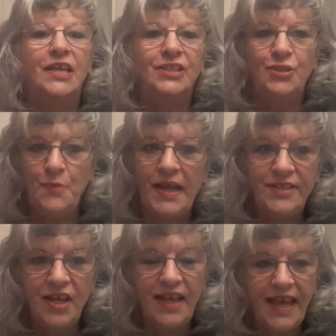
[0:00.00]
Do I
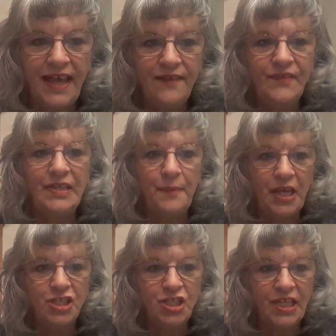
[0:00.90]
not have an
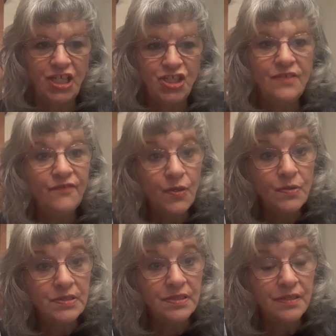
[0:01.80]
imagination,
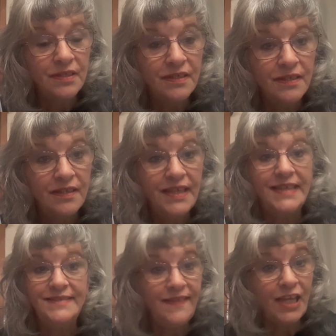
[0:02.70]
folks?
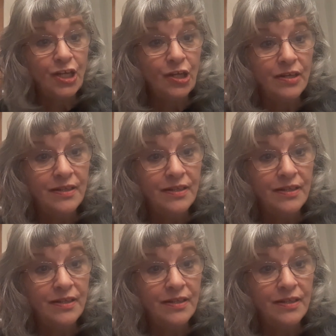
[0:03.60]
It's there.